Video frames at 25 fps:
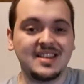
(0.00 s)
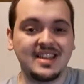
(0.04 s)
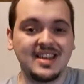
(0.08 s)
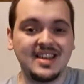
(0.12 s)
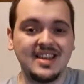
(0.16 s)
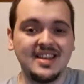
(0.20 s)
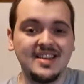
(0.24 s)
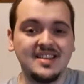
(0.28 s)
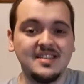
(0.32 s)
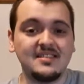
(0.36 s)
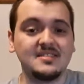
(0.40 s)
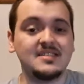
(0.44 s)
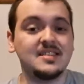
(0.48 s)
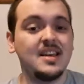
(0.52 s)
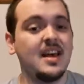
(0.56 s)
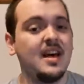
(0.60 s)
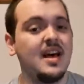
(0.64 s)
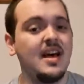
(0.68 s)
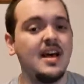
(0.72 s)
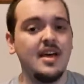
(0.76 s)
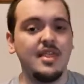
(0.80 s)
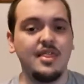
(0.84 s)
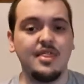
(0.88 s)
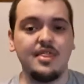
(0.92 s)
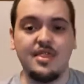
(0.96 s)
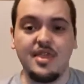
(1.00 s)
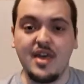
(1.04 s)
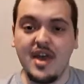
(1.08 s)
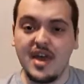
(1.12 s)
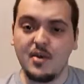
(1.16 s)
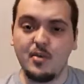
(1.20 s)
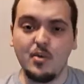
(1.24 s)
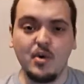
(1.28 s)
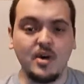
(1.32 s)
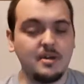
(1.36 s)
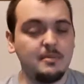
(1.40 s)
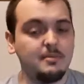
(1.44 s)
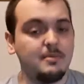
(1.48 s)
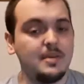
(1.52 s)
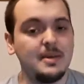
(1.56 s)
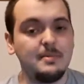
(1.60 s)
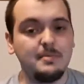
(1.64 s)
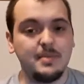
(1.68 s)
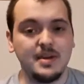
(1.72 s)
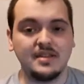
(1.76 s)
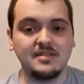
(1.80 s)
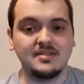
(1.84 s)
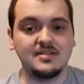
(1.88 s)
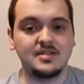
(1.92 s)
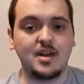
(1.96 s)
keys, they wouldn't be
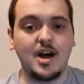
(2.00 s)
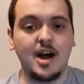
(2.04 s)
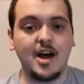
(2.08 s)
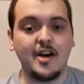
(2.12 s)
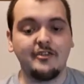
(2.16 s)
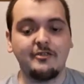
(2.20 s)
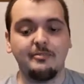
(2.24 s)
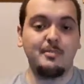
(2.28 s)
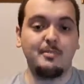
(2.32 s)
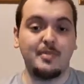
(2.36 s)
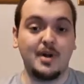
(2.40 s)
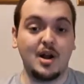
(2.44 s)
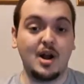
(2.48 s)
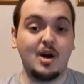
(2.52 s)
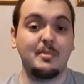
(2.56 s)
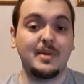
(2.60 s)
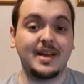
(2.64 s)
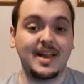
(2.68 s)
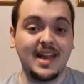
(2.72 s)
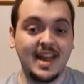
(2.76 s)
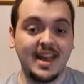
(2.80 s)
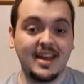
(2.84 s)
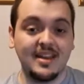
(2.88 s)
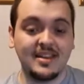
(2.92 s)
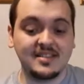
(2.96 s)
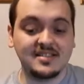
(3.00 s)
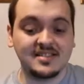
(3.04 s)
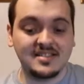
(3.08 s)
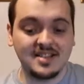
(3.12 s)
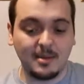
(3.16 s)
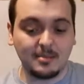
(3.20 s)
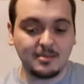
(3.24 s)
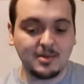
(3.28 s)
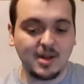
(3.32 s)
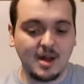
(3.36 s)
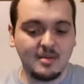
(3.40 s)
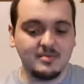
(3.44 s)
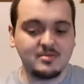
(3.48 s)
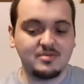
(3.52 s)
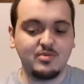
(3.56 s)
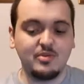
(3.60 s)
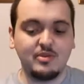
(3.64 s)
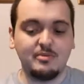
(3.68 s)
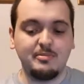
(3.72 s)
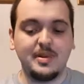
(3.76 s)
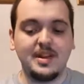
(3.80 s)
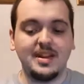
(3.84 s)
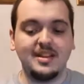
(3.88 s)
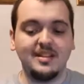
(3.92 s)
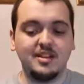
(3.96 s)
pissed off, but our mechanics sometimes
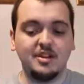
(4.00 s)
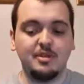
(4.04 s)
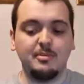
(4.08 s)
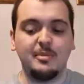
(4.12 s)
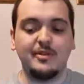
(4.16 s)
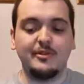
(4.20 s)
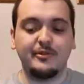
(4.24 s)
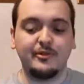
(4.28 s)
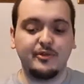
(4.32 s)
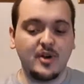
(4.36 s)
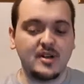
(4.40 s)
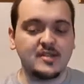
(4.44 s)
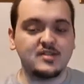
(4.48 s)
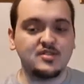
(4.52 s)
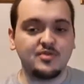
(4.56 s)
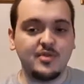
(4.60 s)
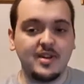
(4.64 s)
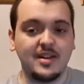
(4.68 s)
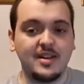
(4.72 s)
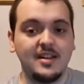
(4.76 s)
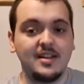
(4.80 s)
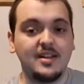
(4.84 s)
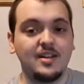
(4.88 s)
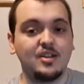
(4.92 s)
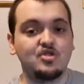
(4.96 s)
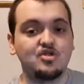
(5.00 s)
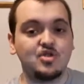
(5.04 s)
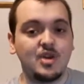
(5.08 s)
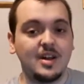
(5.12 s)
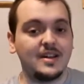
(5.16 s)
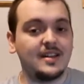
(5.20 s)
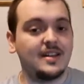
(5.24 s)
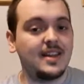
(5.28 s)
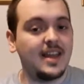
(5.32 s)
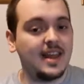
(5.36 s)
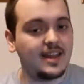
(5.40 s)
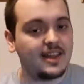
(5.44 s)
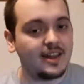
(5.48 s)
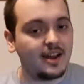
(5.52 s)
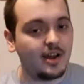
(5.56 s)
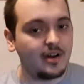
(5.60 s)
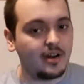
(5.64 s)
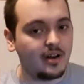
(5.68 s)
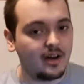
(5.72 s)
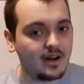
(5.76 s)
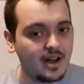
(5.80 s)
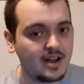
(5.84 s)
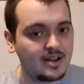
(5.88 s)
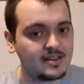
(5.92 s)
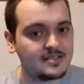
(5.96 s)
would be a little bit frustrated and try to take it out
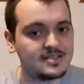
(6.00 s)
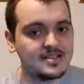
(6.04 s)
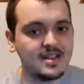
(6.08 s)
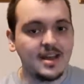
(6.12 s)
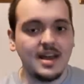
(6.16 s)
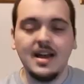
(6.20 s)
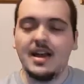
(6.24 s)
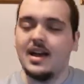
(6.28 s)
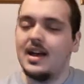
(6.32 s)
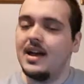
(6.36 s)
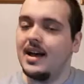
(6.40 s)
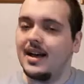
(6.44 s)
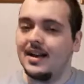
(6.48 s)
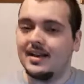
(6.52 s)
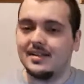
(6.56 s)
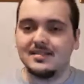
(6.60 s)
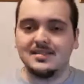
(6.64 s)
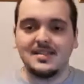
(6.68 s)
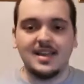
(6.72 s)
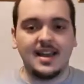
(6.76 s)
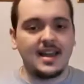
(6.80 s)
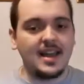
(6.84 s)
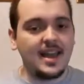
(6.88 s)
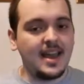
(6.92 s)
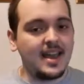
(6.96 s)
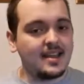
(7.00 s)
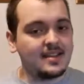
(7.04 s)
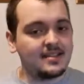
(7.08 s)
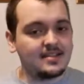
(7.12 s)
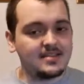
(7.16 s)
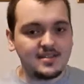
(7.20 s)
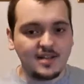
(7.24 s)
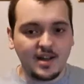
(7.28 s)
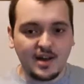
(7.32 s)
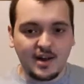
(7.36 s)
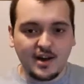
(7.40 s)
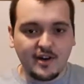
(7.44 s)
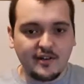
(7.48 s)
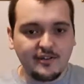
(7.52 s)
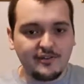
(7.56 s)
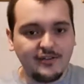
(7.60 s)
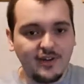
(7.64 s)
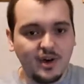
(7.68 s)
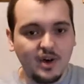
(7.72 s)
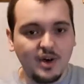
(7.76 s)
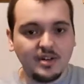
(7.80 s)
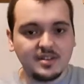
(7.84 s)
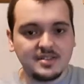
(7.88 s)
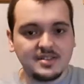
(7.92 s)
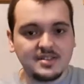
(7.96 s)
on us. And it's like, hey, it's not our
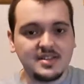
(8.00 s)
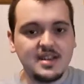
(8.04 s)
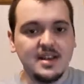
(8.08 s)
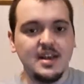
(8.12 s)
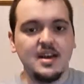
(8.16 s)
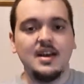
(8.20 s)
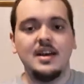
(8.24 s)
fault.